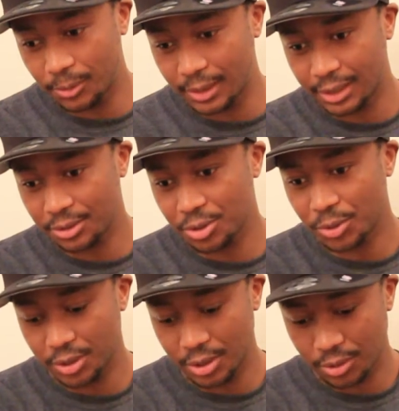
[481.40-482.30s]
when that
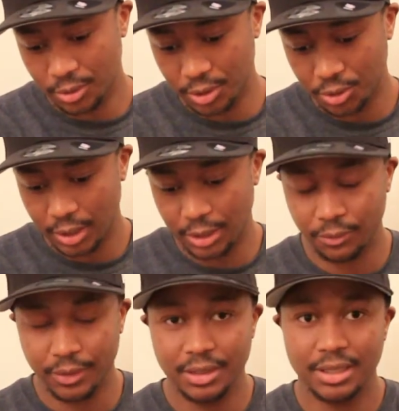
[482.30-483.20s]
stone was destroyed, he
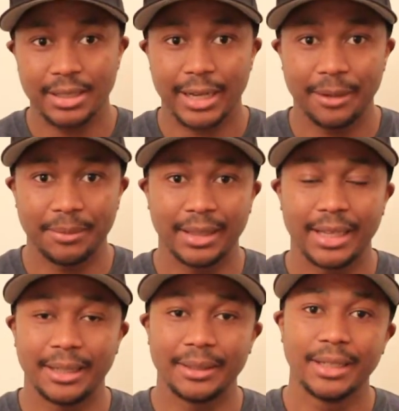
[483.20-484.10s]
reversed his time, and
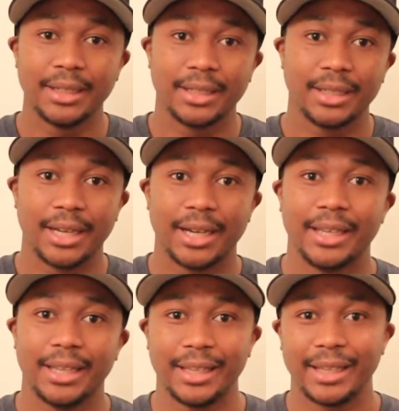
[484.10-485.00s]
then
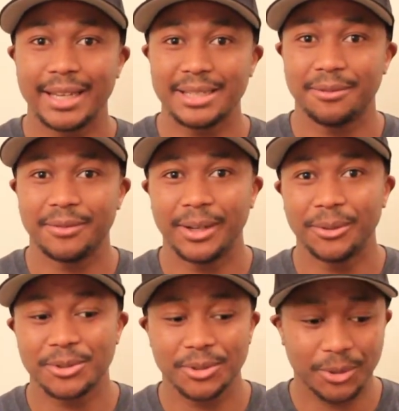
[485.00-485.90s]
yeah, he gets the
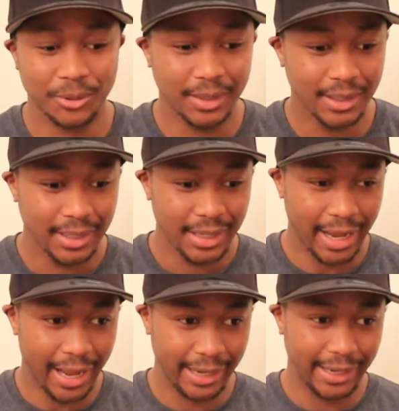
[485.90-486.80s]
final stone,
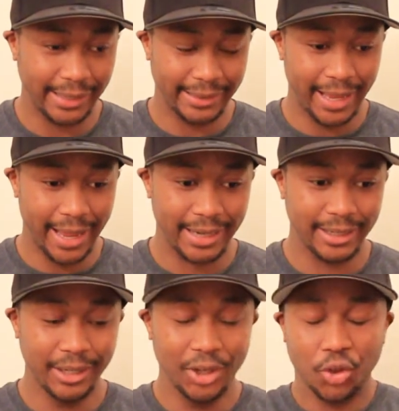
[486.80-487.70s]
and at the
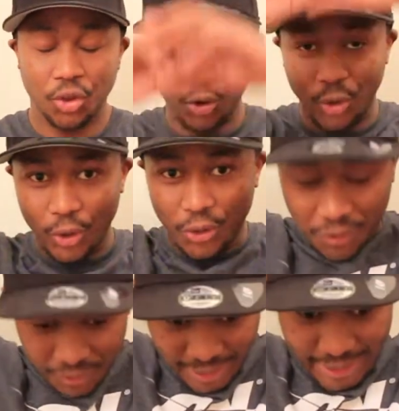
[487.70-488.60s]
end, Thor,
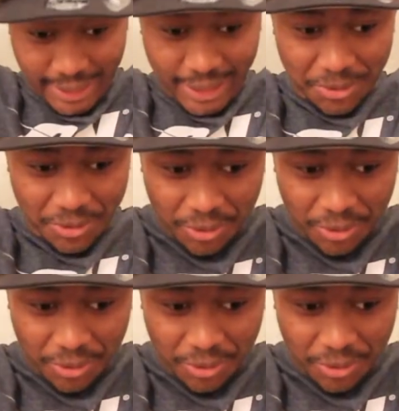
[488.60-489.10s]
he literally